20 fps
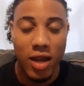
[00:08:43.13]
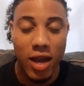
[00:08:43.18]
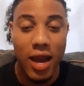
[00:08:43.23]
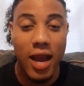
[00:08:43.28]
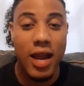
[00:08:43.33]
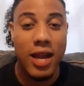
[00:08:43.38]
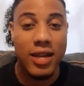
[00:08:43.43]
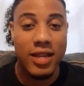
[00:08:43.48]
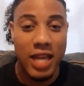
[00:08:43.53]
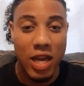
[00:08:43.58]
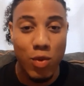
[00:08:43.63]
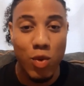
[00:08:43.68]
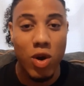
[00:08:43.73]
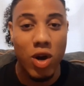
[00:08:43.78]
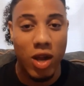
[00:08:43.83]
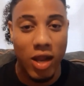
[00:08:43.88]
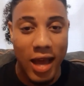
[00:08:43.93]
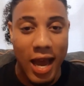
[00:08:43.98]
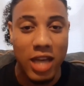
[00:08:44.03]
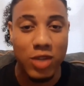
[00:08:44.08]
and they will
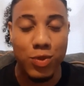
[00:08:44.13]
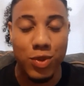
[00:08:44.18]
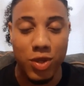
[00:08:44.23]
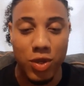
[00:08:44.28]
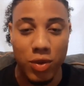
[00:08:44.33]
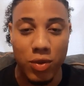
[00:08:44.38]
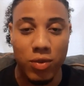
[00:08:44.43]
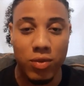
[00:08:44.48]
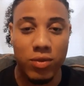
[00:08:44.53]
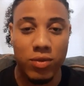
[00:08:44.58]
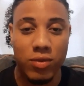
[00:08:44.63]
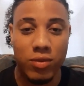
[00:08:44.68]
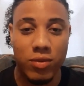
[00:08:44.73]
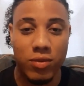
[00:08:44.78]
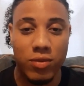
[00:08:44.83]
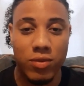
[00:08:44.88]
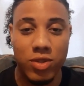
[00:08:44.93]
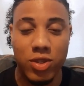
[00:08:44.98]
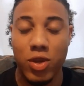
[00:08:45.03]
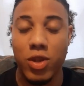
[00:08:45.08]
clash with you.
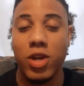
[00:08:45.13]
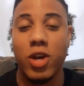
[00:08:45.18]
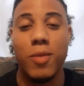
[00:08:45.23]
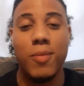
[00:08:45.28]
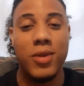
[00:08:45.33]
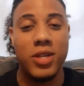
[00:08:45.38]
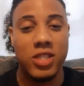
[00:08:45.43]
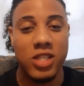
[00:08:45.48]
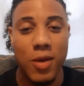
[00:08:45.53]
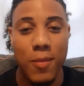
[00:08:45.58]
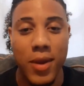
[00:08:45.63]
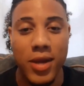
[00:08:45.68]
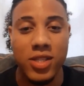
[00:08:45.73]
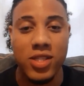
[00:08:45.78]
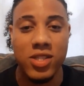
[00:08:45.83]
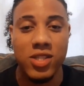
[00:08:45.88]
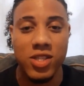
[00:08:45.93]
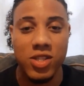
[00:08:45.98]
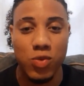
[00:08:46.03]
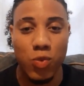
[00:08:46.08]
So there have been some
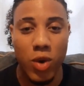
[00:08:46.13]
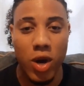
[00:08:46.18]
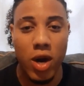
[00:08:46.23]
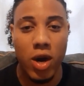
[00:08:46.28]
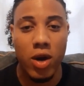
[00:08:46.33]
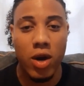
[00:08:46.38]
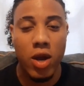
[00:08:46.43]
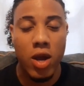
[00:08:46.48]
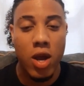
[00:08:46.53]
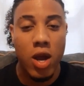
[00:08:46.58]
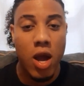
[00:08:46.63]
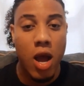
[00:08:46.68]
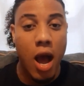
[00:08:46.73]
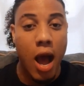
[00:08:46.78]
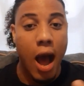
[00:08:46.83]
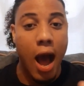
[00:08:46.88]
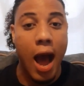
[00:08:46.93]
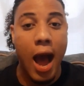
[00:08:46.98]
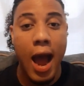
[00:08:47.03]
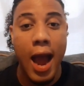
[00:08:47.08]
instances where
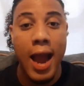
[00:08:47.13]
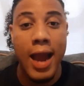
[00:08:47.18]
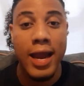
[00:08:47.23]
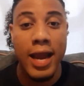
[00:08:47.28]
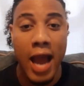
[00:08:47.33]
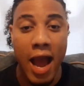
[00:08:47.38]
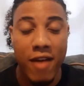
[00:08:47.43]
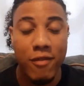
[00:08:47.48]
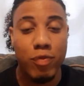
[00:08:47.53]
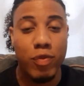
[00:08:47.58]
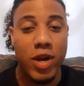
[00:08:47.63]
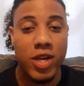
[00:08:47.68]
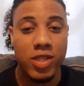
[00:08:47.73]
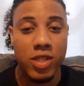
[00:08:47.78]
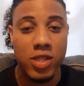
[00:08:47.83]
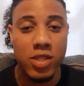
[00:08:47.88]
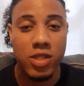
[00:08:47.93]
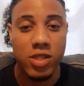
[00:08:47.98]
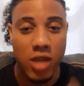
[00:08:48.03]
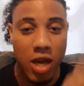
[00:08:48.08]
I have
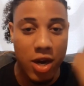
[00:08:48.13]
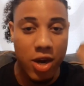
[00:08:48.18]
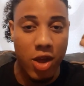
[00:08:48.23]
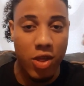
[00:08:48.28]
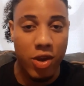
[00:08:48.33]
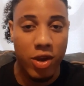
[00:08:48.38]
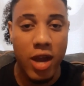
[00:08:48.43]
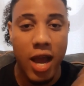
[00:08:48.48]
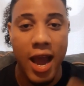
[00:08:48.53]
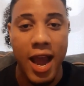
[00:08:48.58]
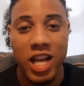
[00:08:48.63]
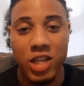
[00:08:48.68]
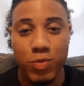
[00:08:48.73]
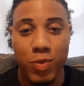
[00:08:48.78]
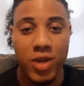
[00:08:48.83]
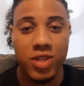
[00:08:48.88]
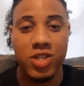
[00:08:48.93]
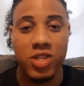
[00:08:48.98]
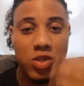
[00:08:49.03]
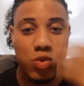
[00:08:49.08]
presence, another guy has
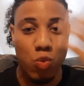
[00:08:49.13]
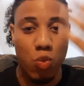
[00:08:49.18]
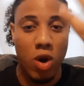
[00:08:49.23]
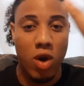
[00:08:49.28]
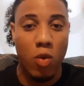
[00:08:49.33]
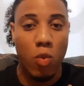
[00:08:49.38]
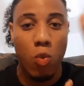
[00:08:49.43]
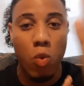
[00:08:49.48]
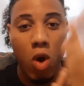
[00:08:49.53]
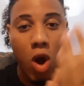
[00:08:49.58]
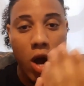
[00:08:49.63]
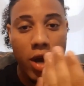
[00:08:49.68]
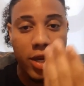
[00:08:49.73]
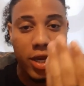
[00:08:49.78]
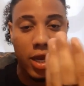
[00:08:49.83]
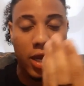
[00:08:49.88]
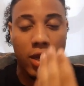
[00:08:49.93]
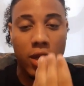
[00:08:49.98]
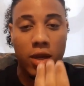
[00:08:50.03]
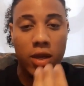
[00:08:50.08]
presence, we're
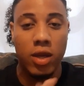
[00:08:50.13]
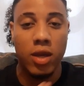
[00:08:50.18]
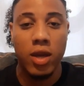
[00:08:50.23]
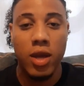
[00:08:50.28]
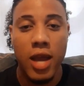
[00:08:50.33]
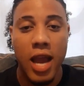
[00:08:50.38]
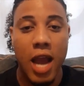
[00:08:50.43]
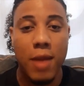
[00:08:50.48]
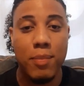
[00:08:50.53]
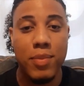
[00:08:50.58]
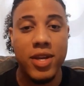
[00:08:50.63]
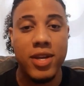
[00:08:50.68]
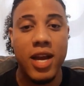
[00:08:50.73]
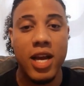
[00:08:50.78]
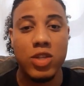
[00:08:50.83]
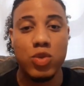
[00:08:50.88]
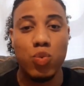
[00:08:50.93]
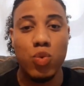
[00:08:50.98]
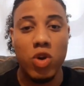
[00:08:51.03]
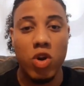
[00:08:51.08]
walking, and
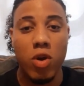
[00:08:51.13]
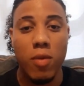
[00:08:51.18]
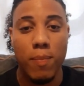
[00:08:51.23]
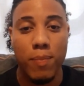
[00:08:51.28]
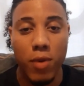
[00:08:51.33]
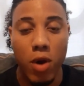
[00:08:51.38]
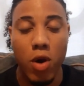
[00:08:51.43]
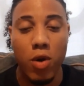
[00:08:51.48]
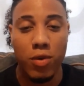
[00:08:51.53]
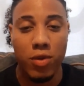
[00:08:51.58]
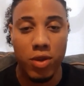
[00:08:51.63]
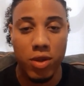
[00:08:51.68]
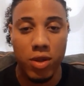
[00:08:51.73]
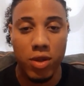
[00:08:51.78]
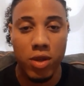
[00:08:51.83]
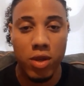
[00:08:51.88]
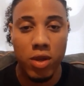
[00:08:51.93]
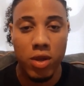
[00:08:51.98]
because we are both